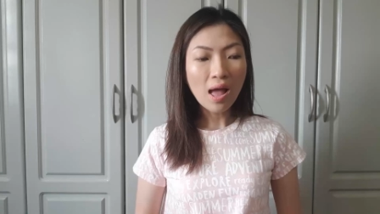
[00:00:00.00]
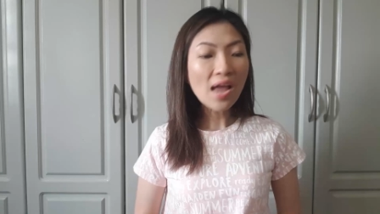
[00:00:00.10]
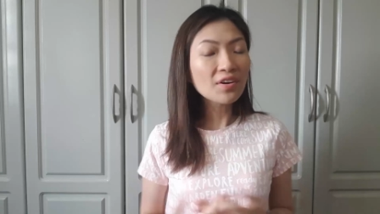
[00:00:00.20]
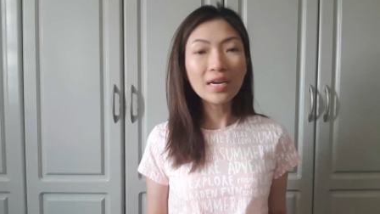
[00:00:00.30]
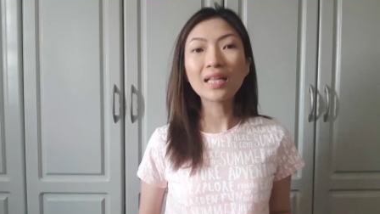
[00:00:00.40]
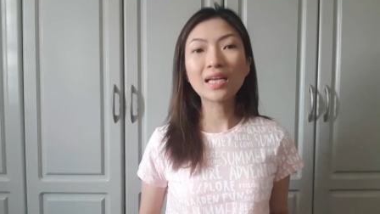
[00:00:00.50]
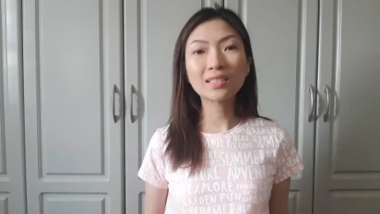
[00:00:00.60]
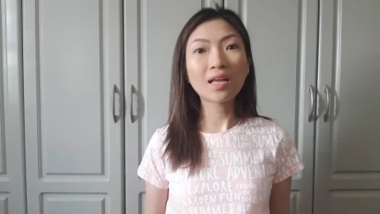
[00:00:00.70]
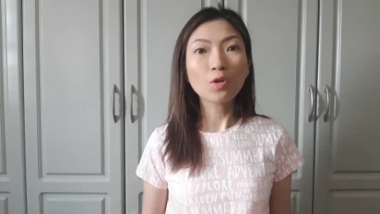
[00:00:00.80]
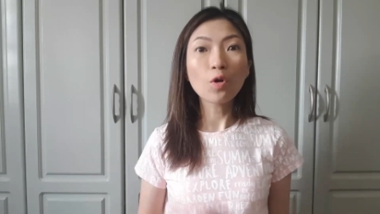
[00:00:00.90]
I realized
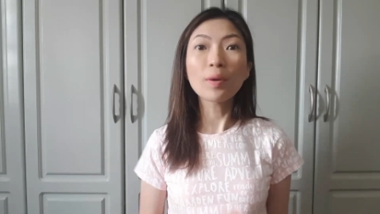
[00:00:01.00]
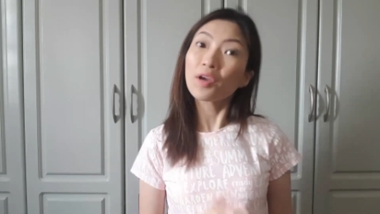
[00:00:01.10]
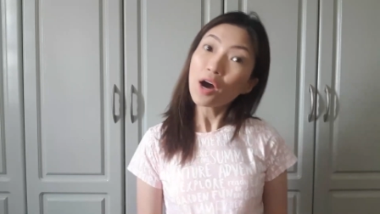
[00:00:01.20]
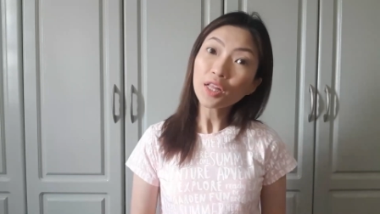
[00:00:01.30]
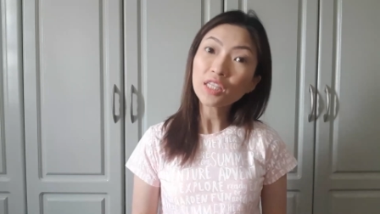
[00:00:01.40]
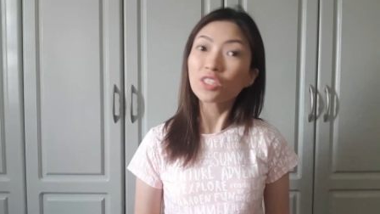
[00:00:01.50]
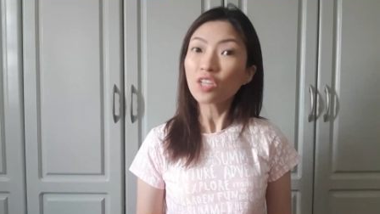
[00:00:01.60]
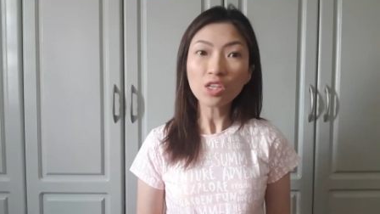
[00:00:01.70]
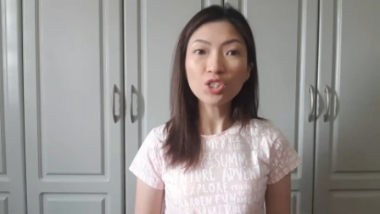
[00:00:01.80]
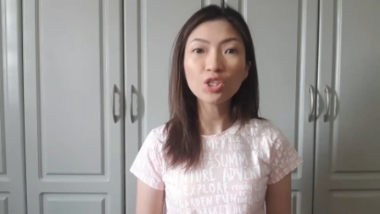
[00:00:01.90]
that, oh my god, it's
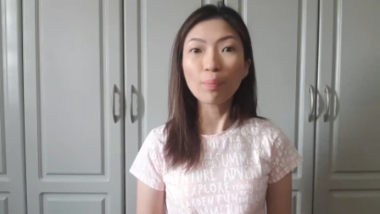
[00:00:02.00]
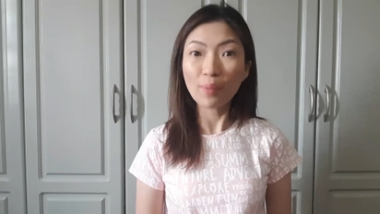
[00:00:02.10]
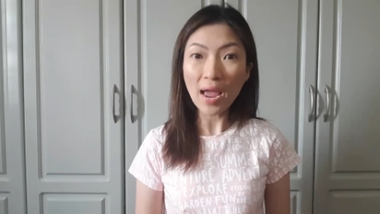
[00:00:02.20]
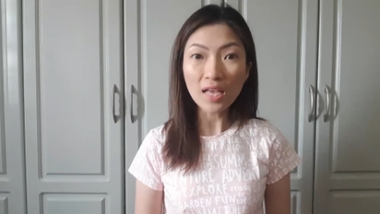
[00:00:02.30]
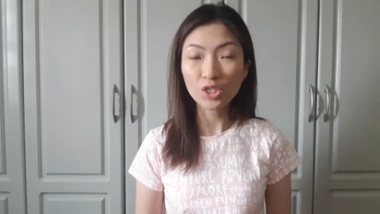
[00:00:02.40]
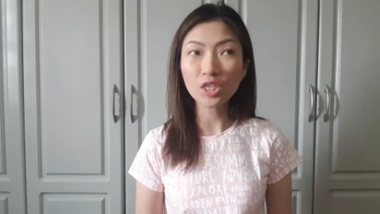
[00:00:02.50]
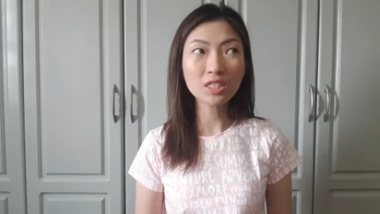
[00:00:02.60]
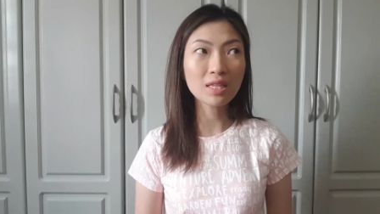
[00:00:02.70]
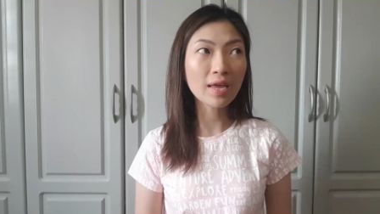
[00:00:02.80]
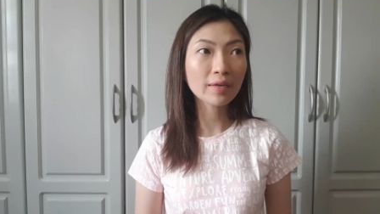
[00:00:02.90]
not just the branch,
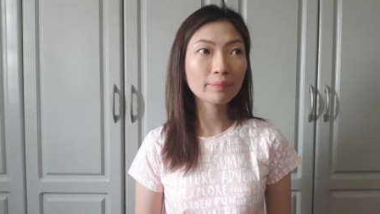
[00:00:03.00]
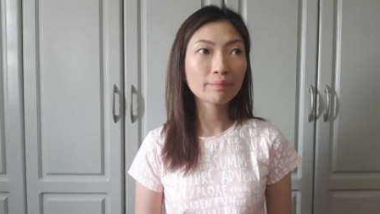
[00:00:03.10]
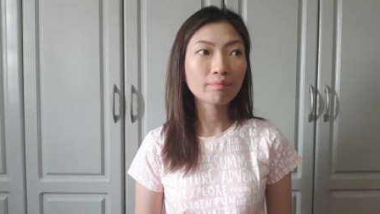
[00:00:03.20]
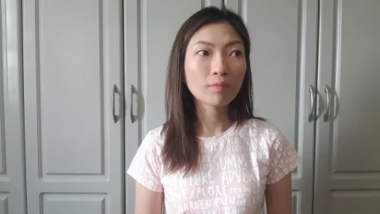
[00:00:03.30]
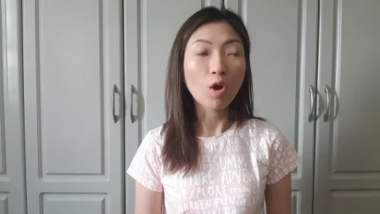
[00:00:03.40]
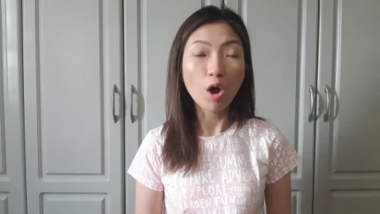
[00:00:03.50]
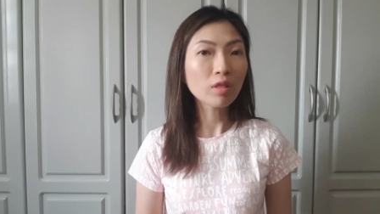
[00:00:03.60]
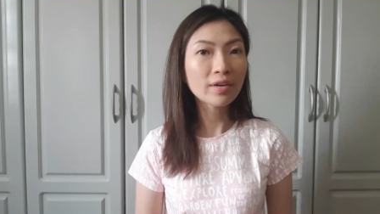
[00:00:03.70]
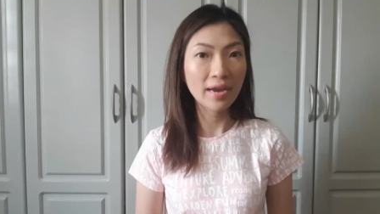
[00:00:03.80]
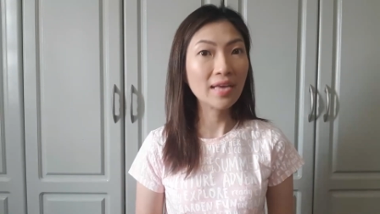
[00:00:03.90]
it's like all
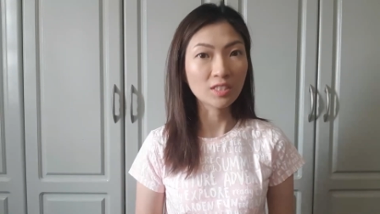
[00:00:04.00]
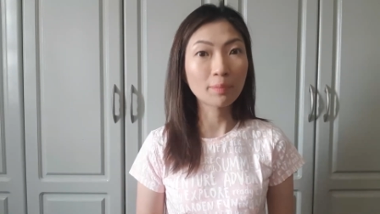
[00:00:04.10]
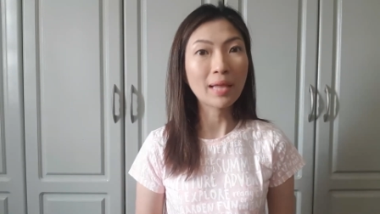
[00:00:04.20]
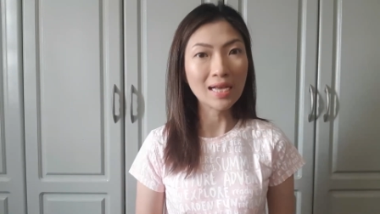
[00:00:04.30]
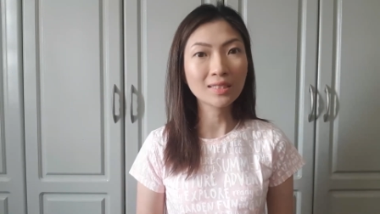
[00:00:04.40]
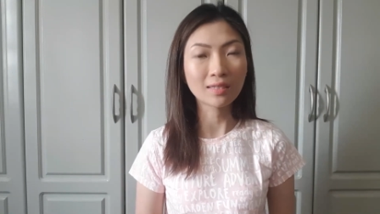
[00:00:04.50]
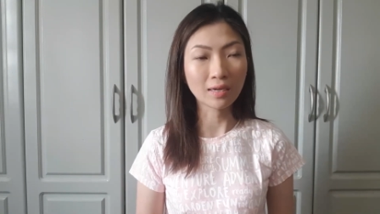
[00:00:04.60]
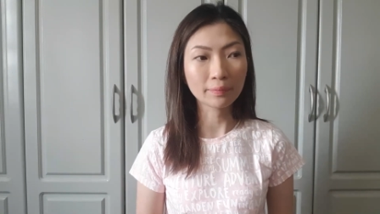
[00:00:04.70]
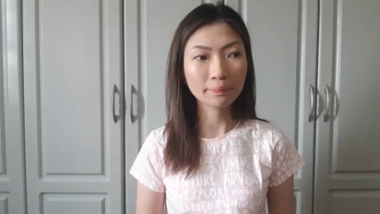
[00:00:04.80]
their eggs are plastic.